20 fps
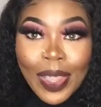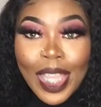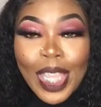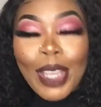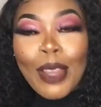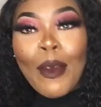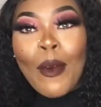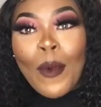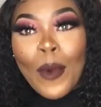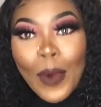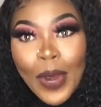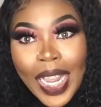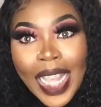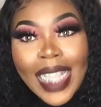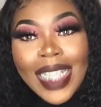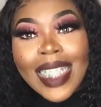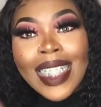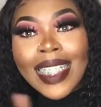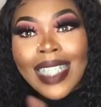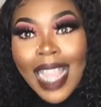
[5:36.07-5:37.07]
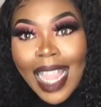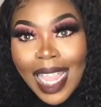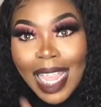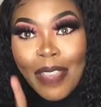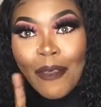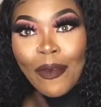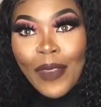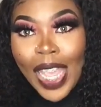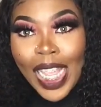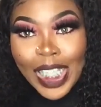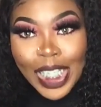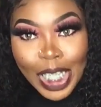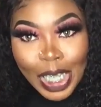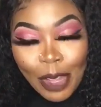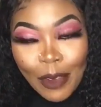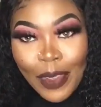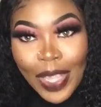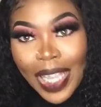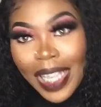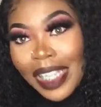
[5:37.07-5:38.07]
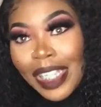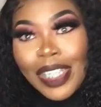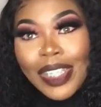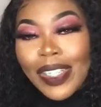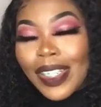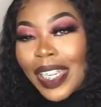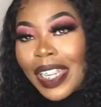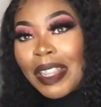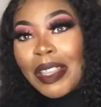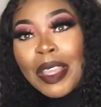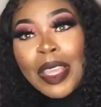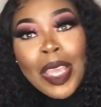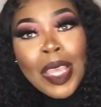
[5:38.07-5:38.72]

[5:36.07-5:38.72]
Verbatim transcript: their coins stay in Fashion Nova industry,